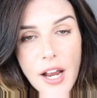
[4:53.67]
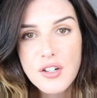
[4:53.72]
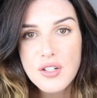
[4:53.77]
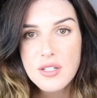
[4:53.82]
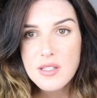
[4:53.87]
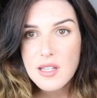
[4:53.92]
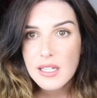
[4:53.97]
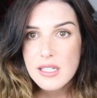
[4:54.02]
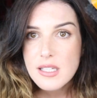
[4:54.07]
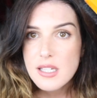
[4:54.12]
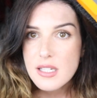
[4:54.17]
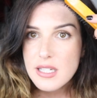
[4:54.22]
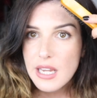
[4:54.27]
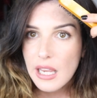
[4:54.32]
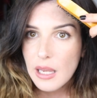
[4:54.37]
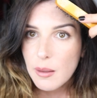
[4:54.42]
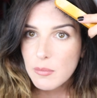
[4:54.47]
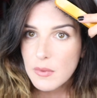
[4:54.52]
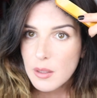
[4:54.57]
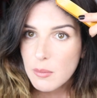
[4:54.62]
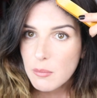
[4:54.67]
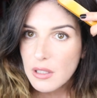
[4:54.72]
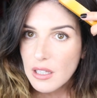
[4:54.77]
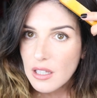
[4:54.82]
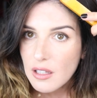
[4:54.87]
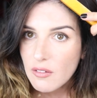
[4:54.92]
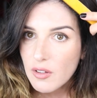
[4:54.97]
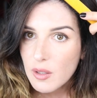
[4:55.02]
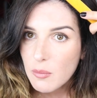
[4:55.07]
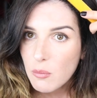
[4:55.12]
I just like to tame them
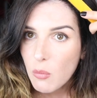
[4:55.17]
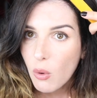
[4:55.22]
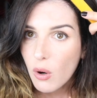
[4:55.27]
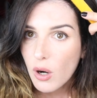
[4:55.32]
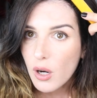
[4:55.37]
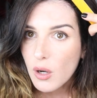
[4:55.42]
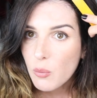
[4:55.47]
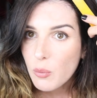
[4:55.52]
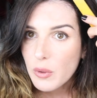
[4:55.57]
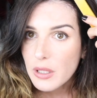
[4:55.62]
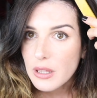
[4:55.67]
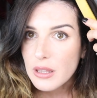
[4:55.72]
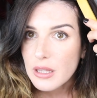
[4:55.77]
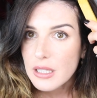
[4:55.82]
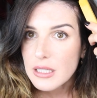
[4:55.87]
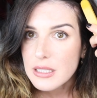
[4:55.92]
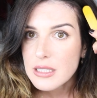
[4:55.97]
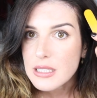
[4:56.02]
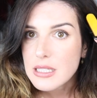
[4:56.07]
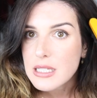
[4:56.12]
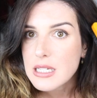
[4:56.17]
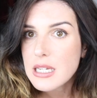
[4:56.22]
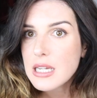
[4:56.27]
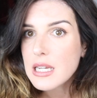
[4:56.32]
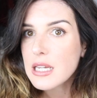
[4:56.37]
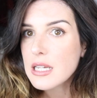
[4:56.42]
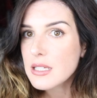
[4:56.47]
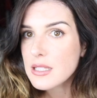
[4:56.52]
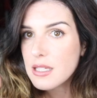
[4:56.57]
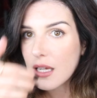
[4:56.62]
even more with this
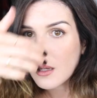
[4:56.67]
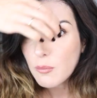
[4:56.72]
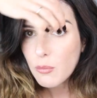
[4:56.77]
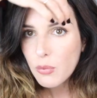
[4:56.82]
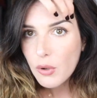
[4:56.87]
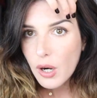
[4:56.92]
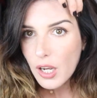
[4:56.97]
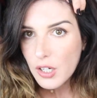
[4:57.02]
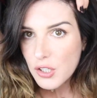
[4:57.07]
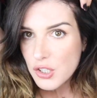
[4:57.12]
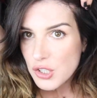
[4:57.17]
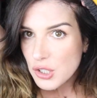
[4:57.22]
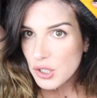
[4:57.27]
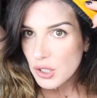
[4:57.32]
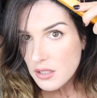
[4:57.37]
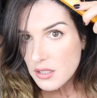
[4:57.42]
teasing brush.